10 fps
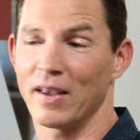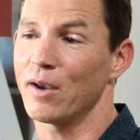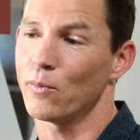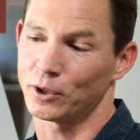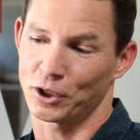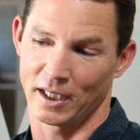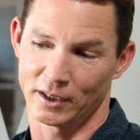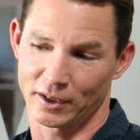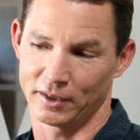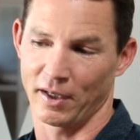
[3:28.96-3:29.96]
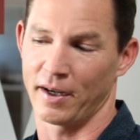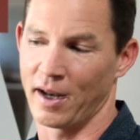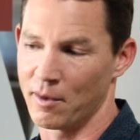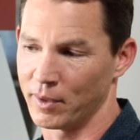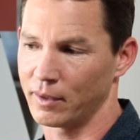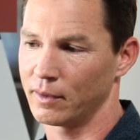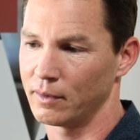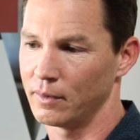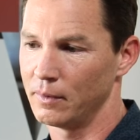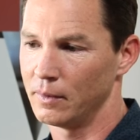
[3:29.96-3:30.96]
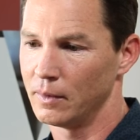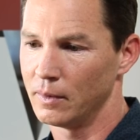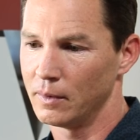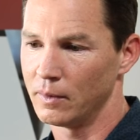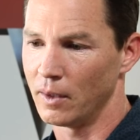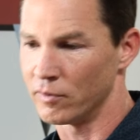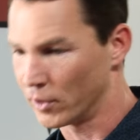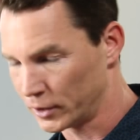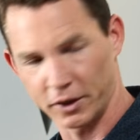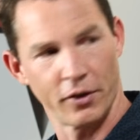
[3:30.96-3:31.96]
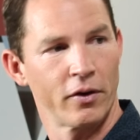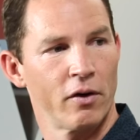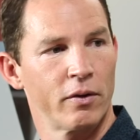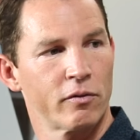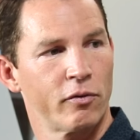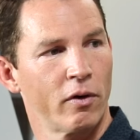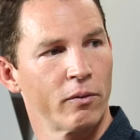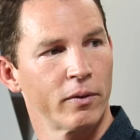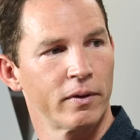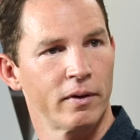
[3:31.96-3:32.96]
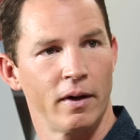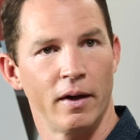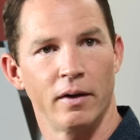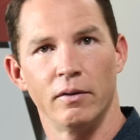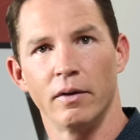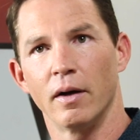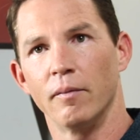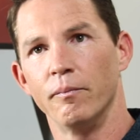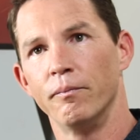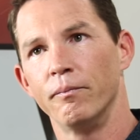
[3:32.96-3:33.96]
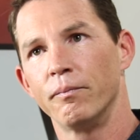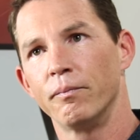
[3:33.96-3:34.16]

I think it will change the dynamic of our show going forward, and um,